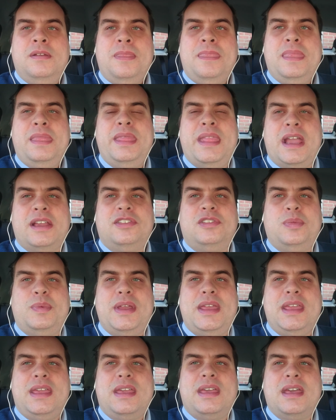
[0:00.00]
Next
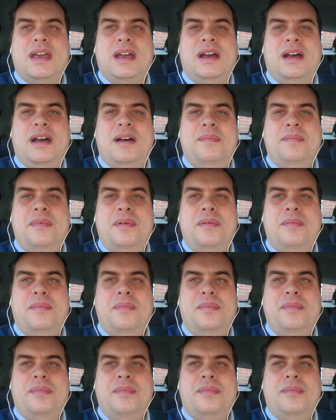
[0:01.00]
week, Mr.
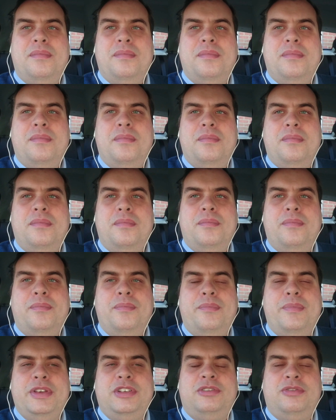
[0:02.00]

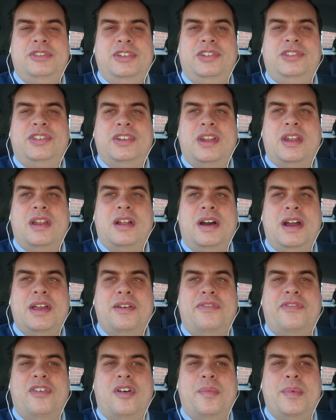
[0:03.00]
Richardson and I are
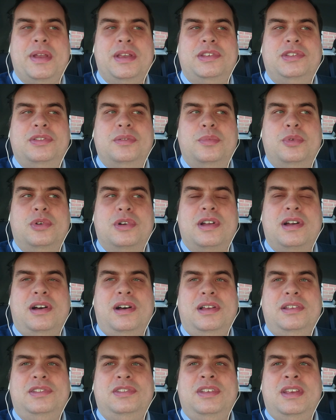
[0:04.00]
filming some more
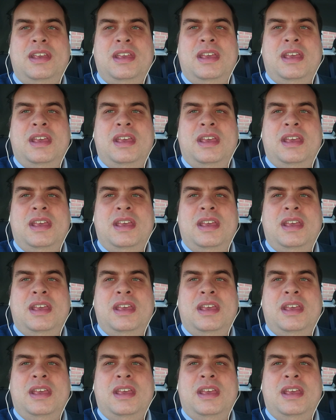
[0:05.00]
cars.